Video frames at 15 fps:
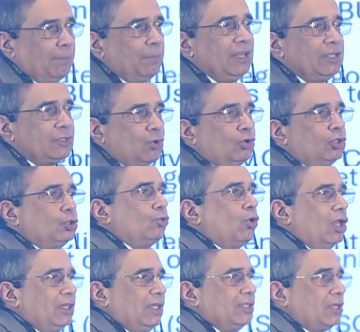Please go through
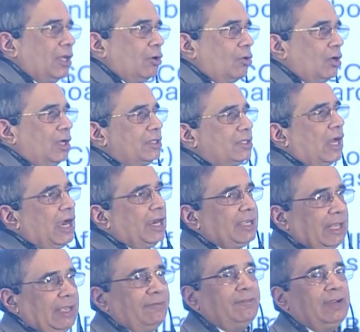all these circulars. Our
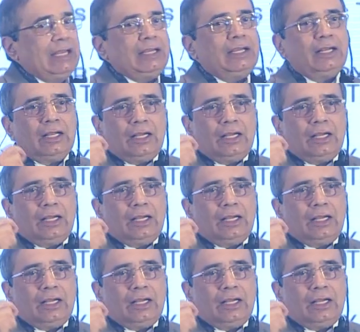team will